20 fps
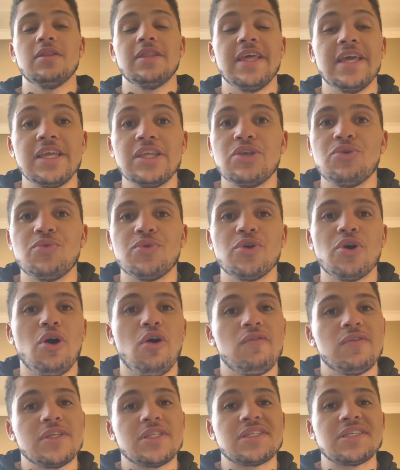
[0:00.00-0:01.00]
Then you would
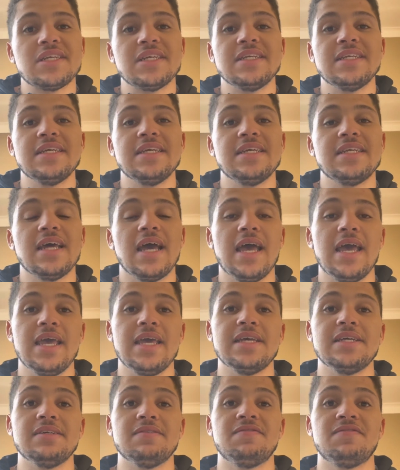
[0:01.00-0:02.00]
obviously need
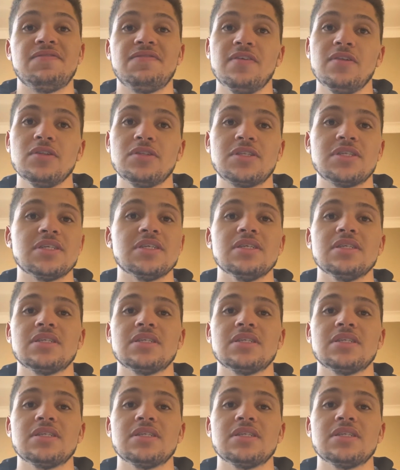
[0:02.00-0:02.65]
a filter,